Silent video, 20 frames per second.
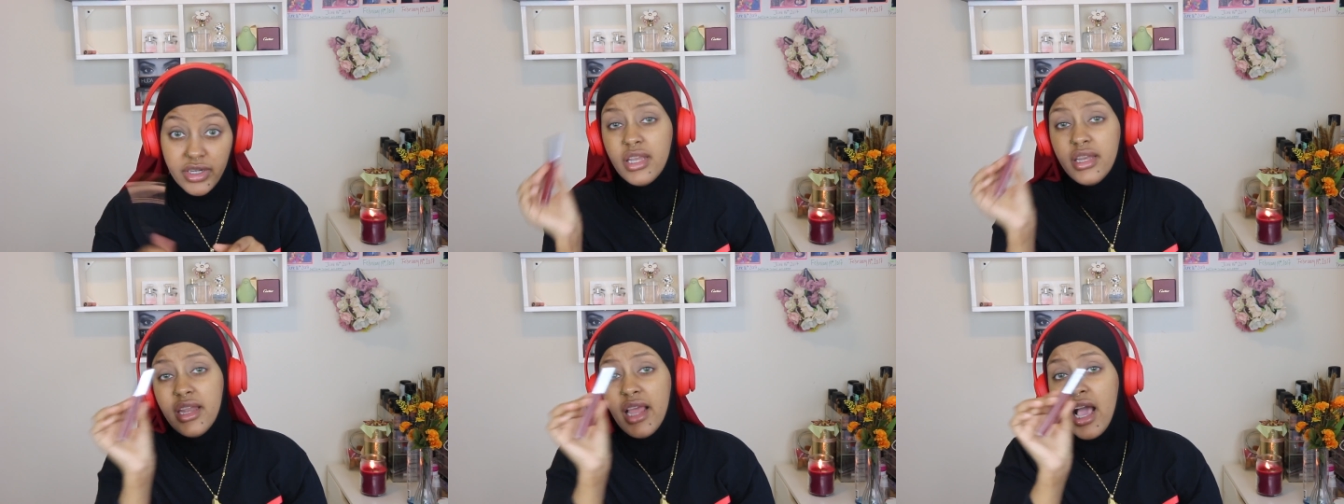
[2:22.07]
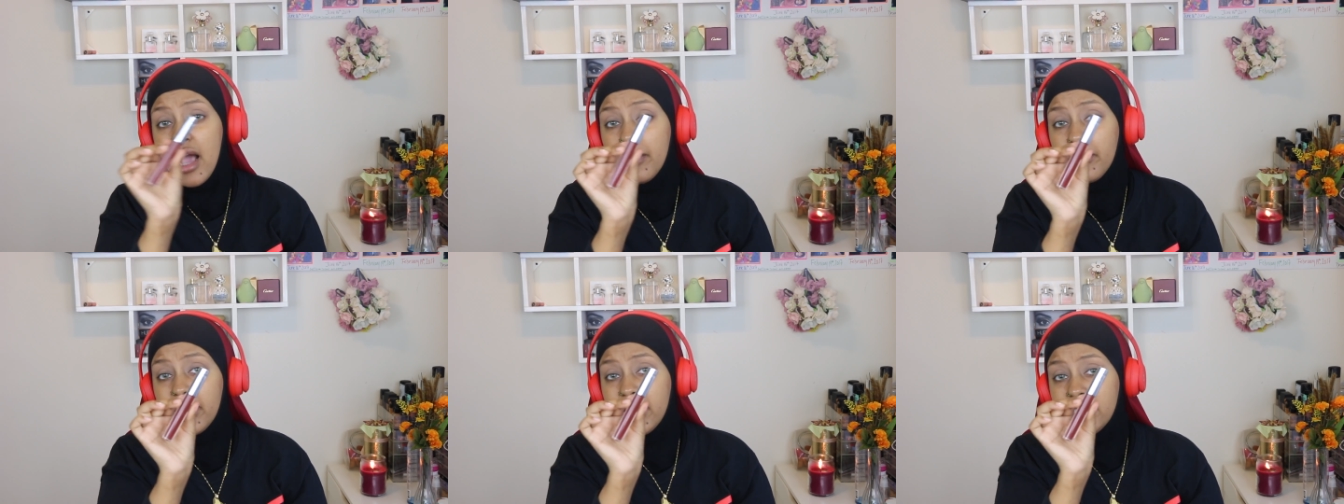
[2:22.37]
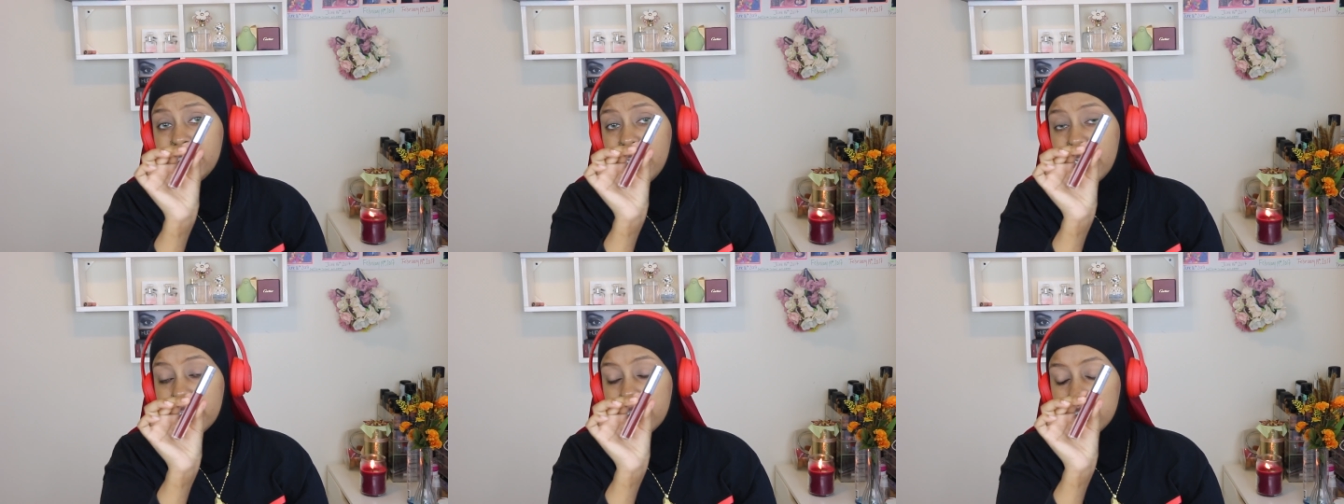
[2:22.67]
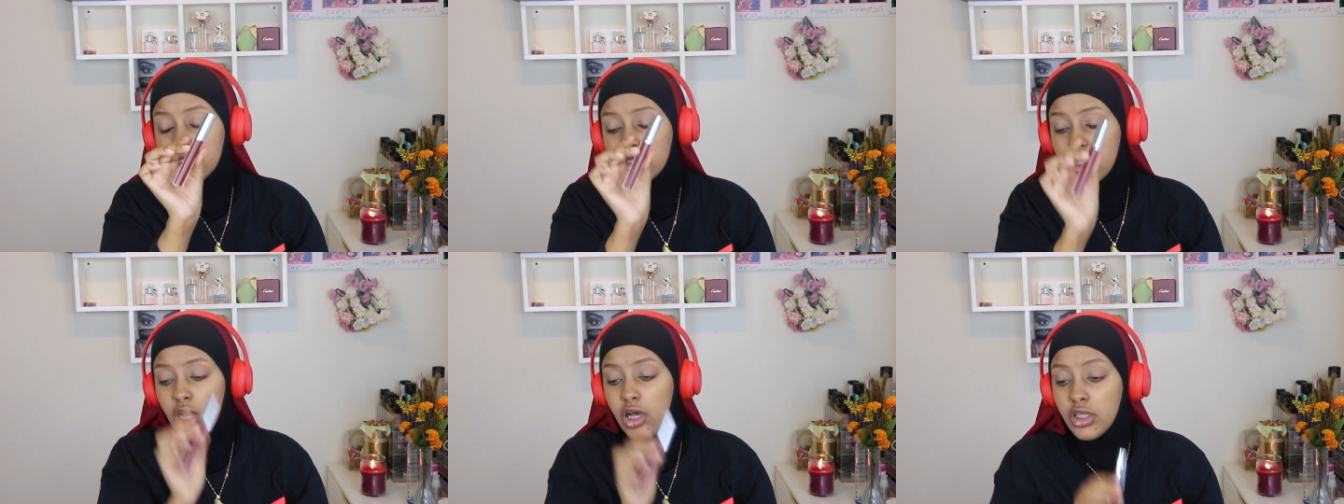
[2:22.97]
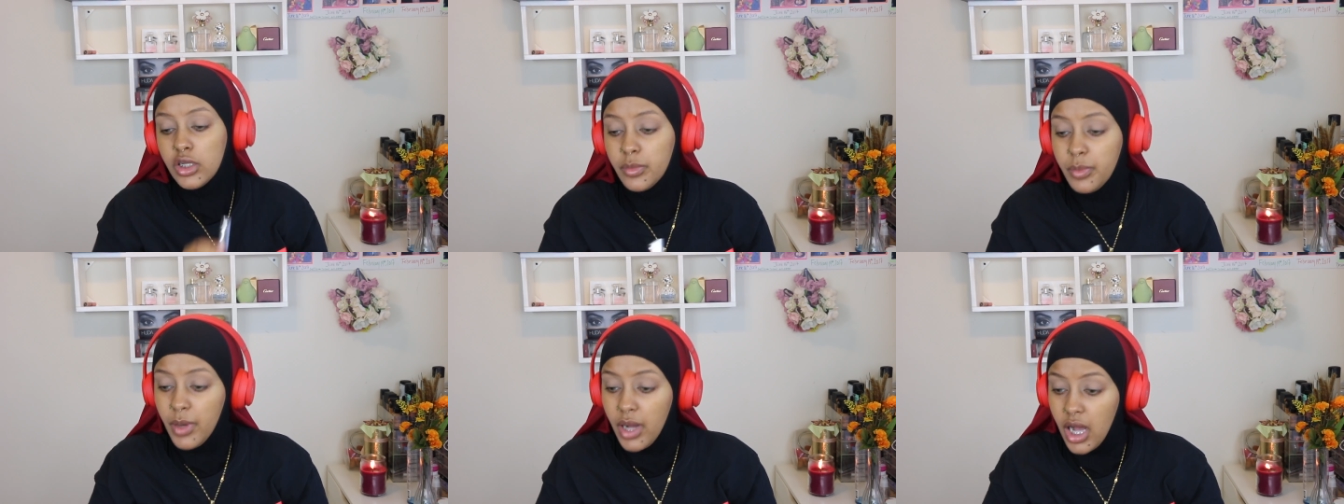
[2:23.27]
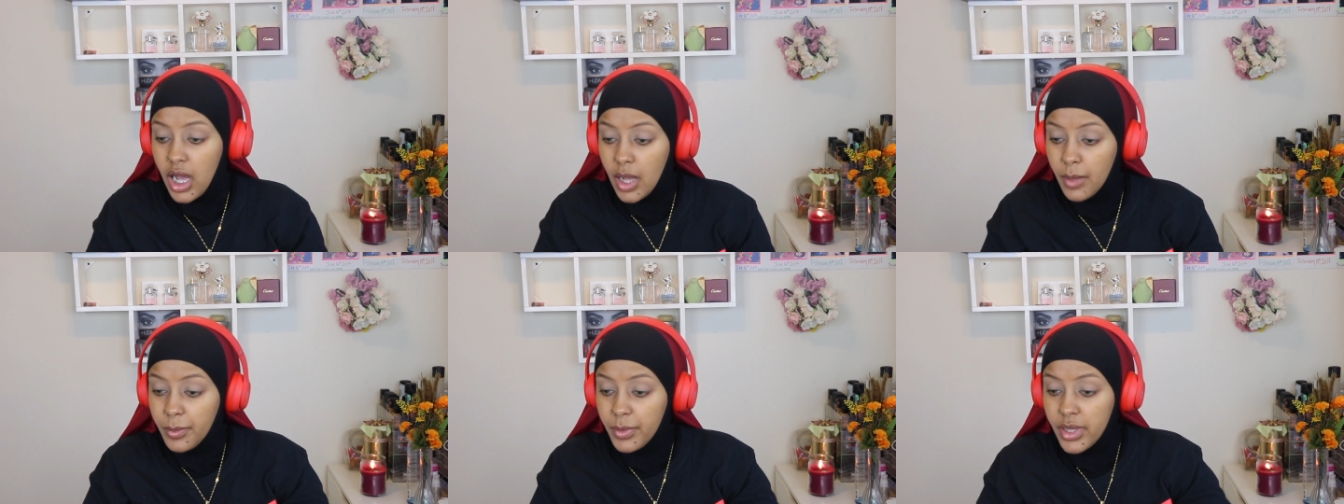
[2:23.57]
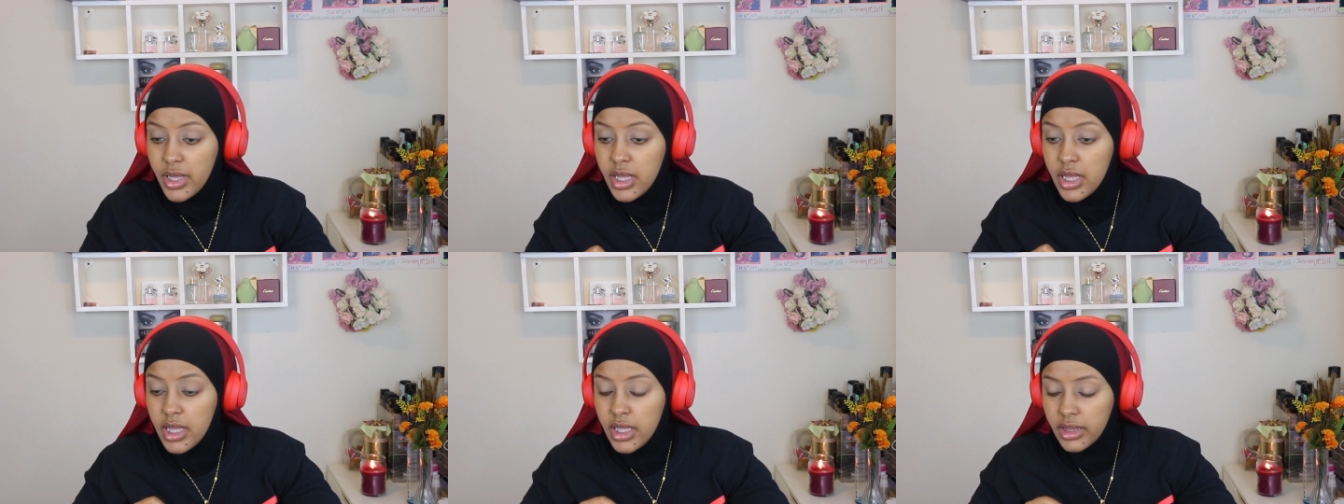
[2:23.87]
Now I'm going to take this
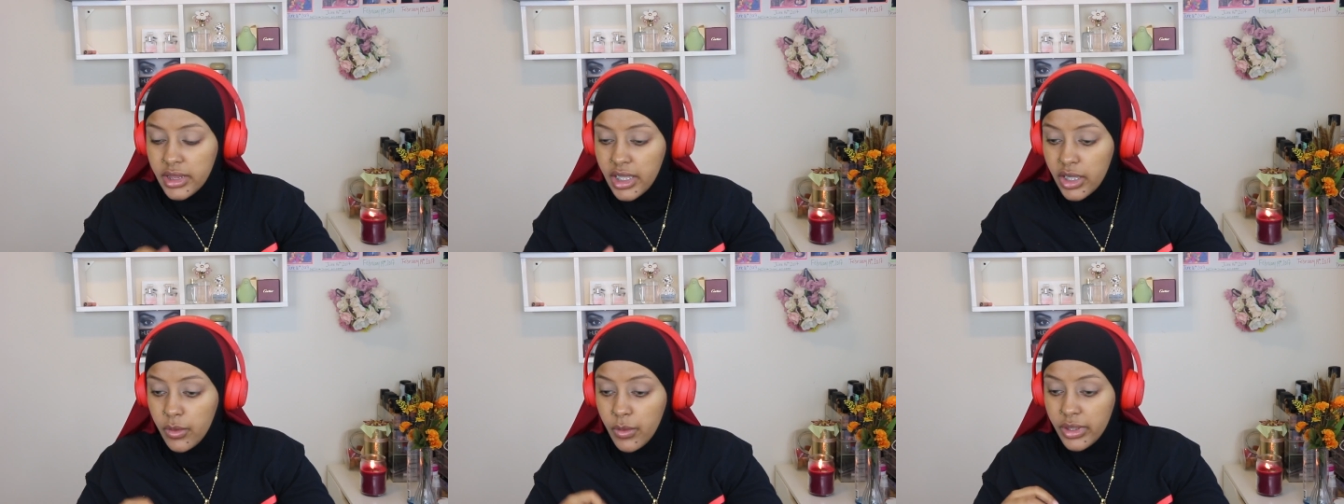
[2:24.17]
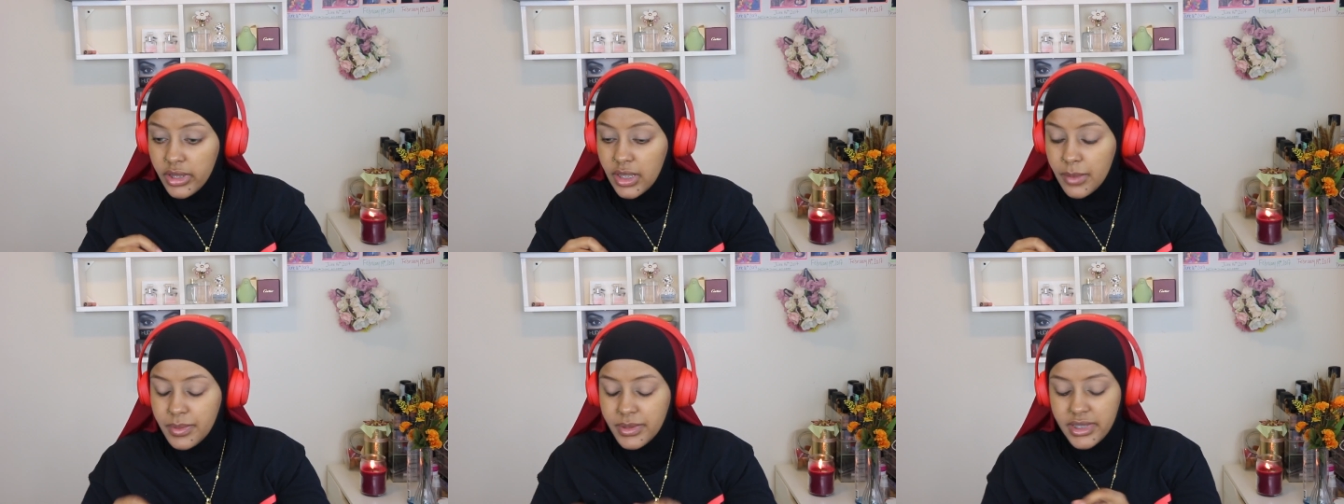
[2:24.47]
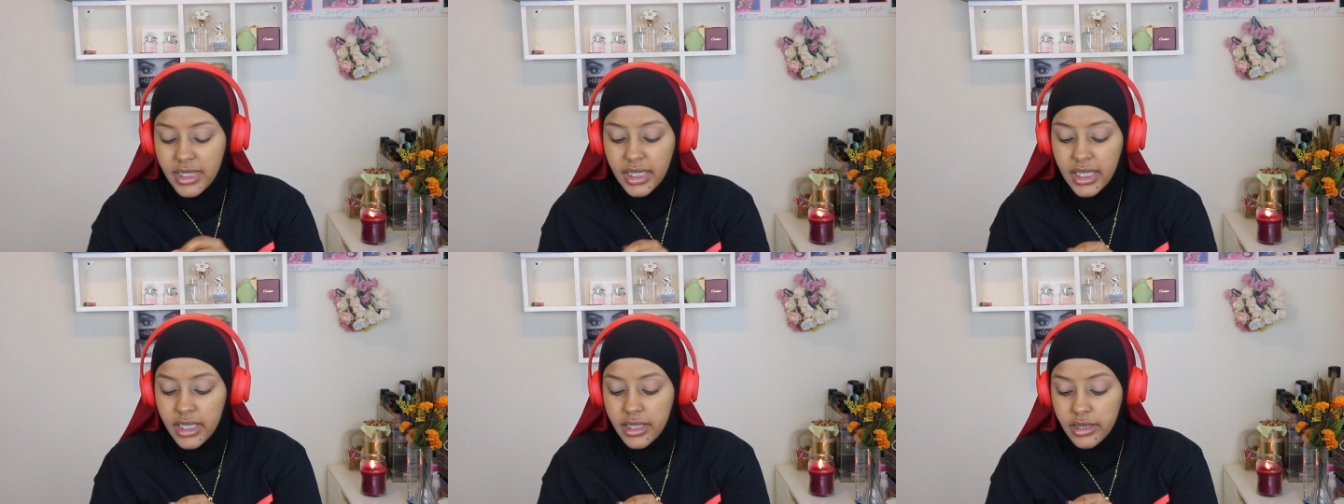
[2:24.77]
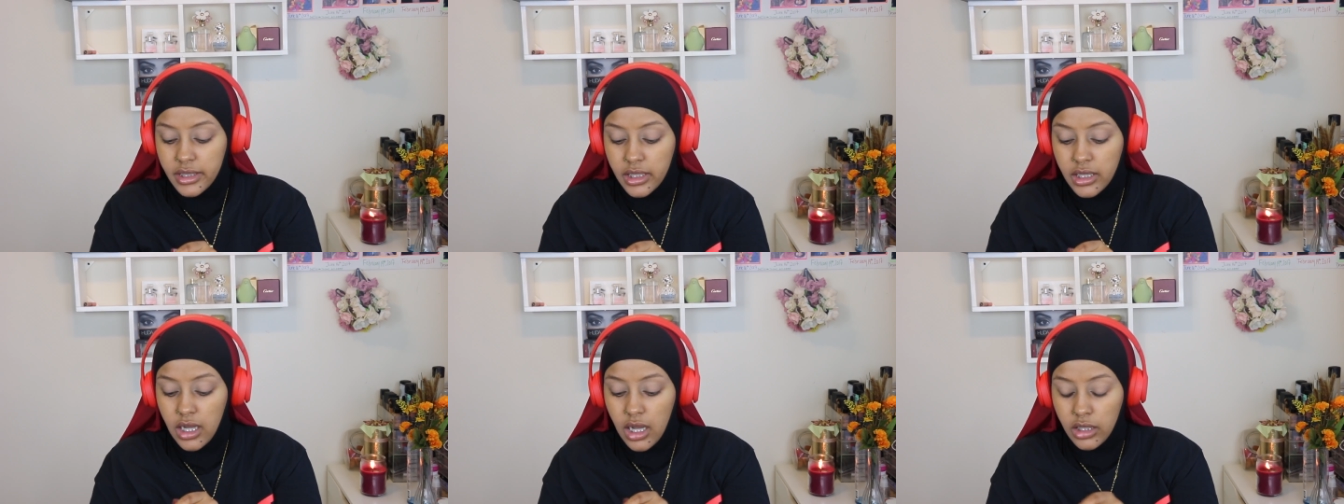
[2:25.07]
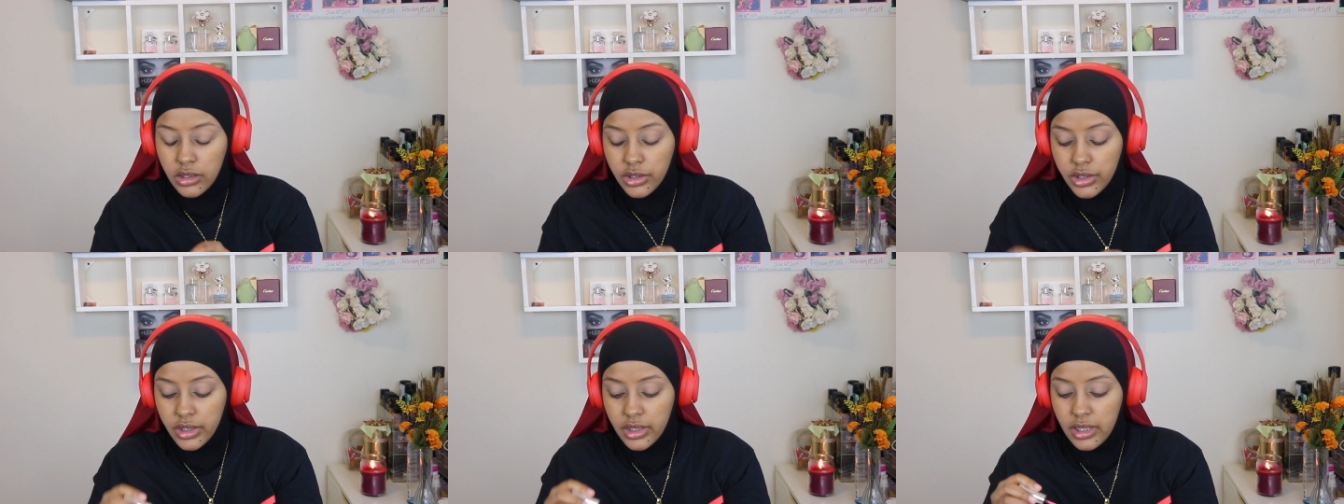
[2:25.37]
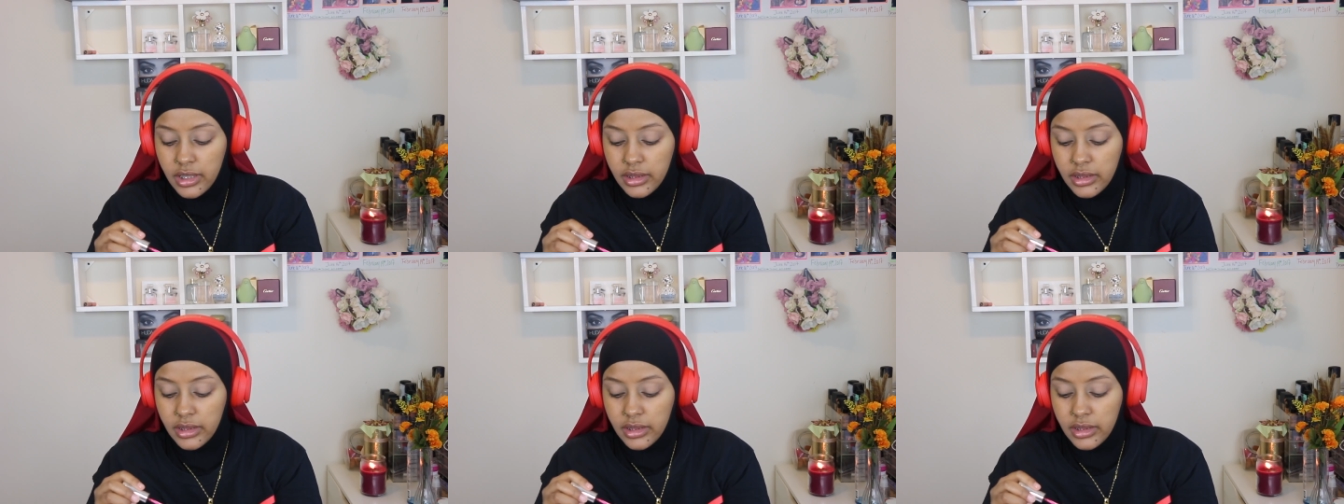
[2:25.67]
ColourPop liquid lipstick in the color